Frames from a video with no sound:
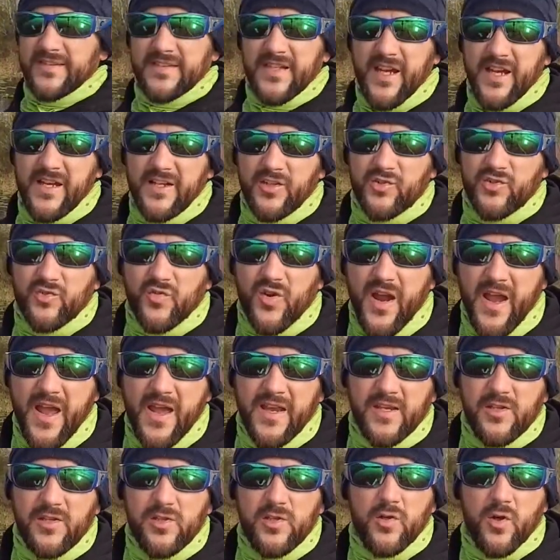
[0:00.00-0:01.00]
tight
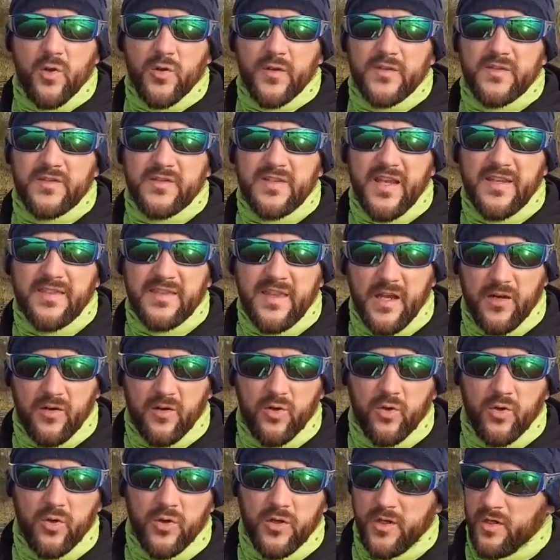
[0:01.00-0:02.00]
drag and you go to set that
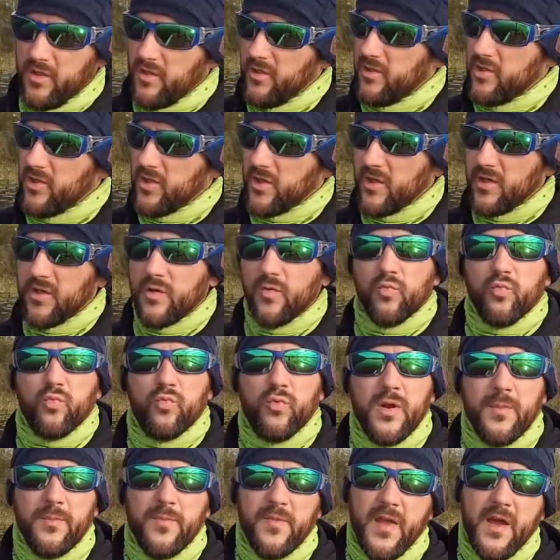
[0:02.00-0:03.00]
hook, you're going to
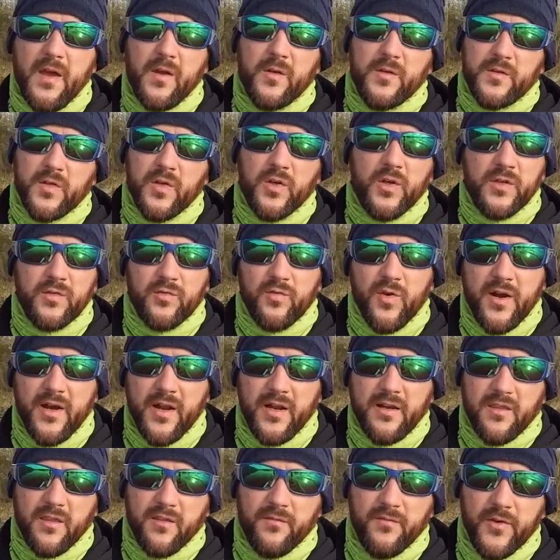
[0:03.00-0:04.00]
rip those hooks right out
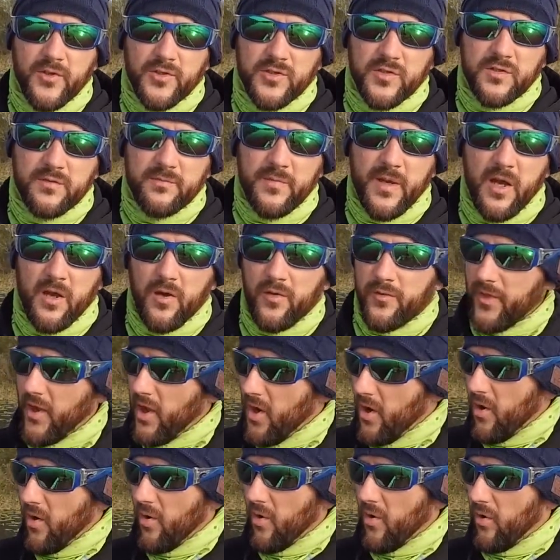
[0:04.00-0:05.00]
of the fish's mouth.
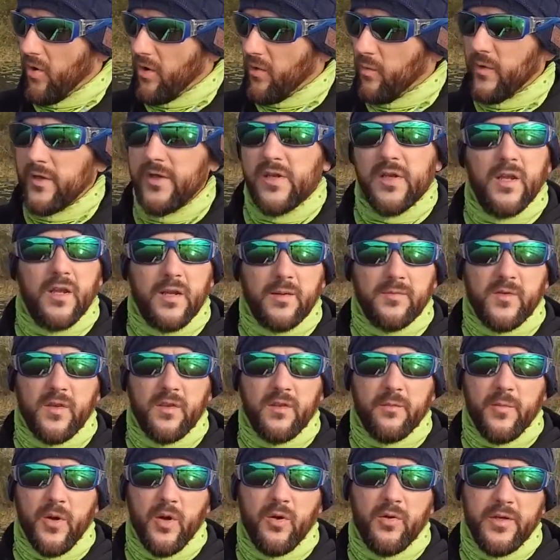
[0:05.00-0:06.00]
Or when you get up to the
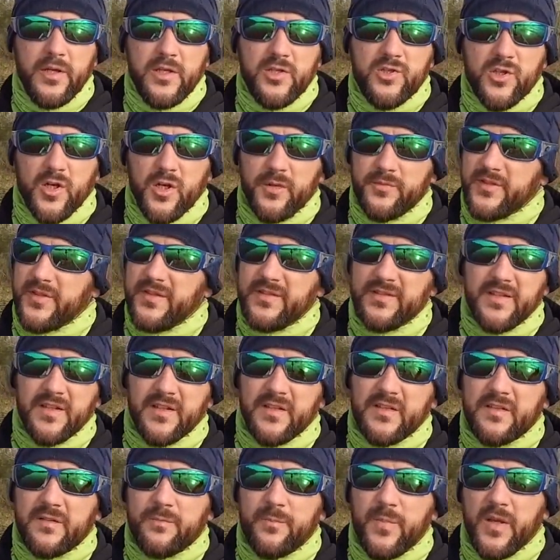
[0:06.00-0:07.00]
boat and he jumps, he's going to
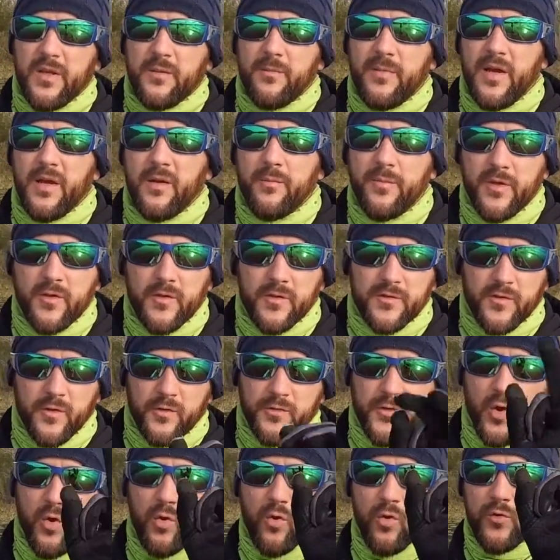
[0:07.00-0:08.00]
spit them out because those
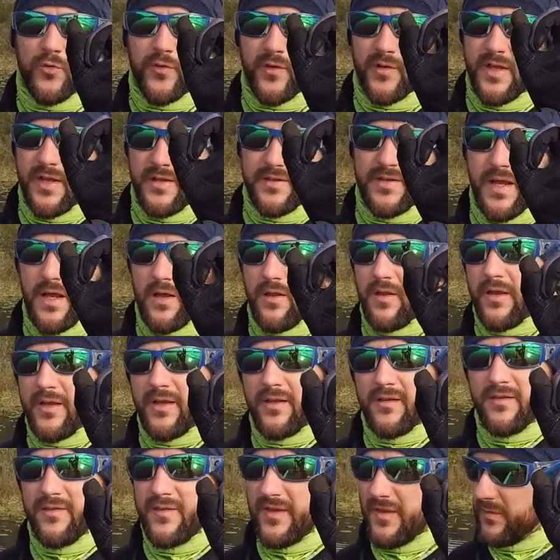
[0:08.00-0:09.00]
holes are now like
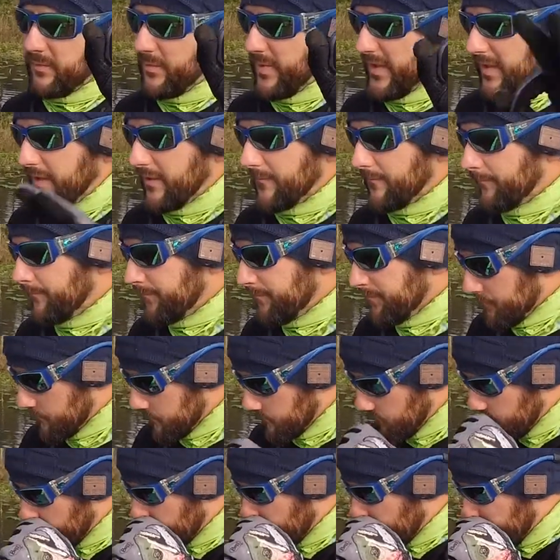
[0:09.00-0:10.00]
this big.
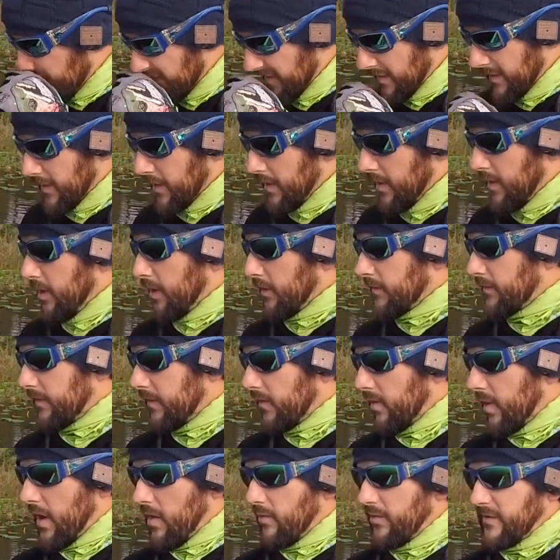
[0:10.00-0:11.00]

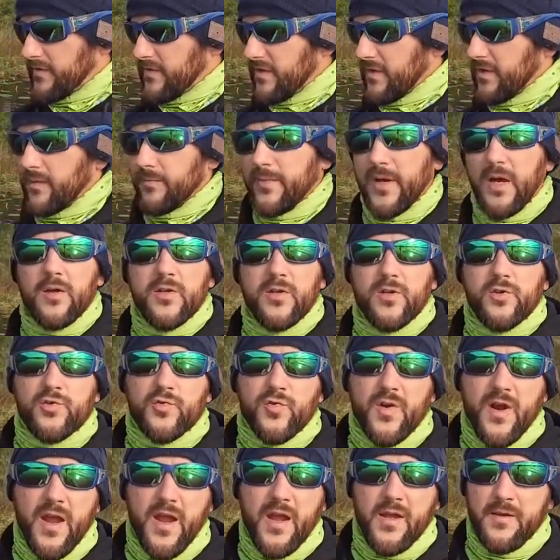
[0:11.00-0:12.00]
So always think about your
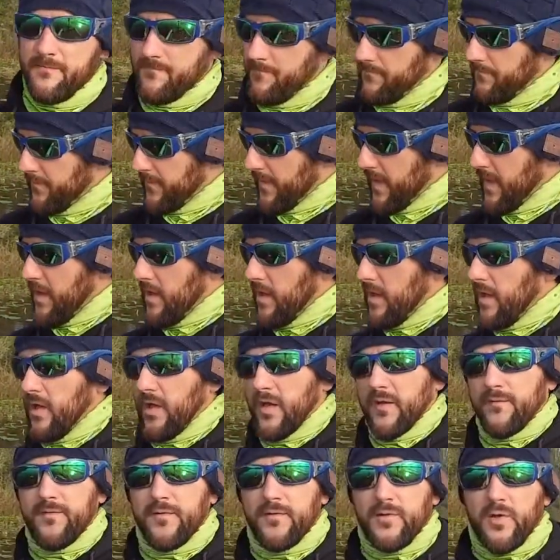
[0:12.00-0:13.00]
drag.
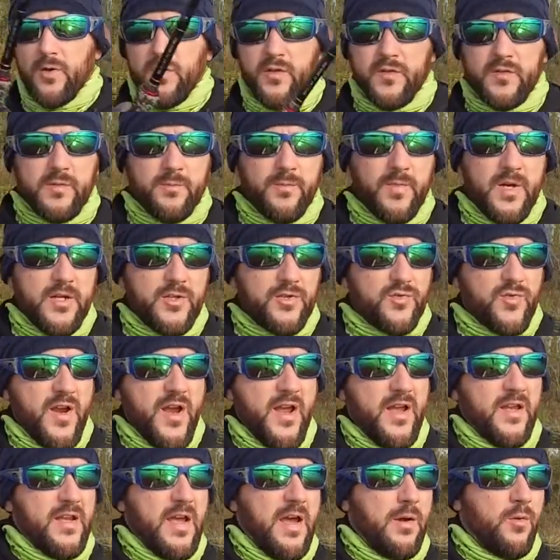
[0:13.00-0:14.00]
If you notice in my
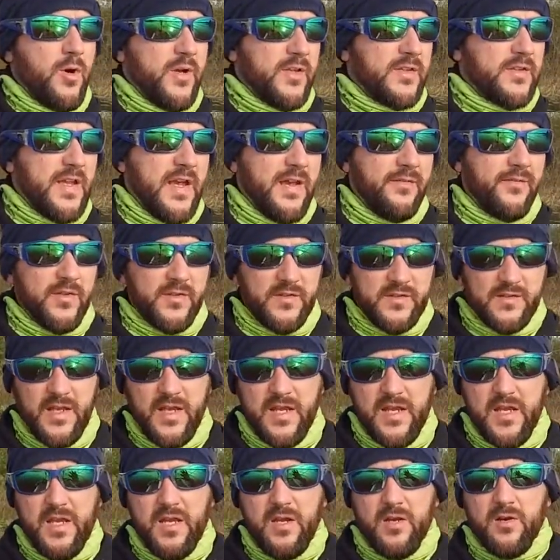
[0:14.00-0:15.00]
drag how I have it set
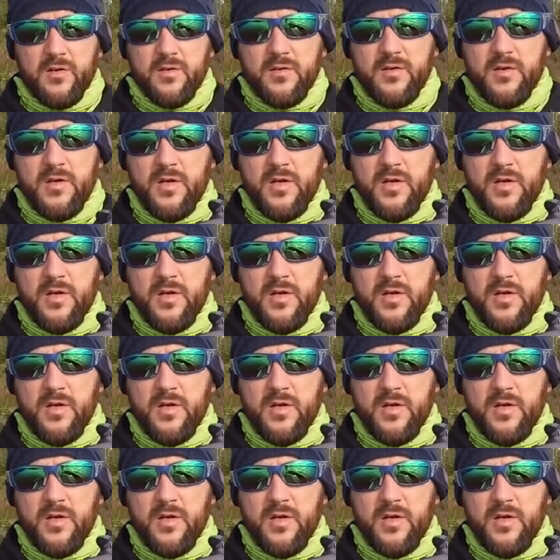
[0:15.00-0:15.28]
here,